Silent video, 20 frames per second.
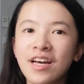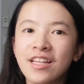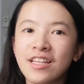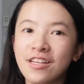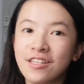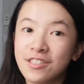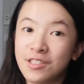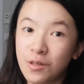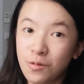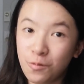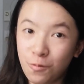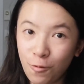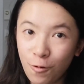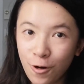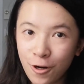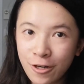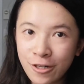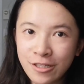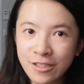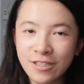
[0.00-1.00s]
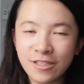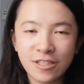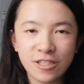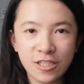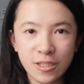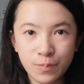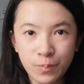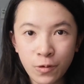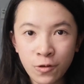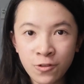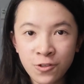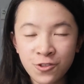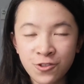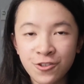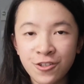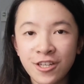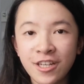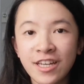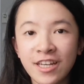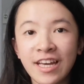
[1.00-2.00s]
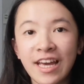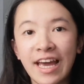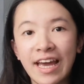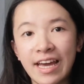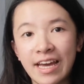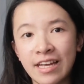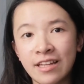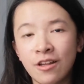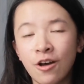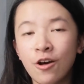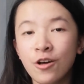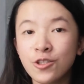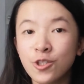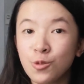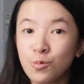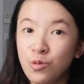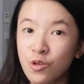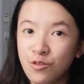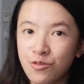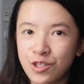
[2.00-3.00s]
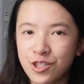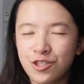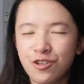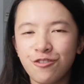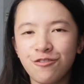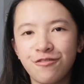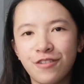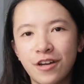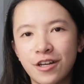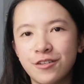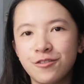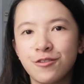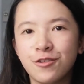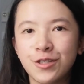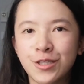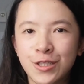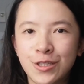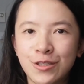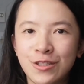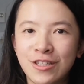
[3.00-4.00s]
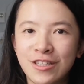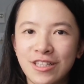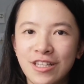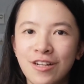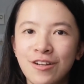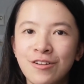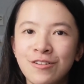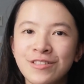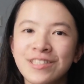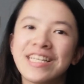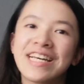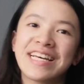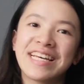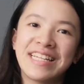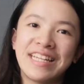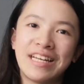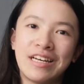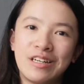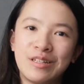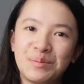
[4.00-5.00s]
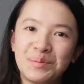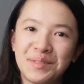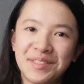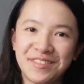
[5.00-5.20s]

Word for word: there's awards, there's bursary, and also provincial federal student loan that can help.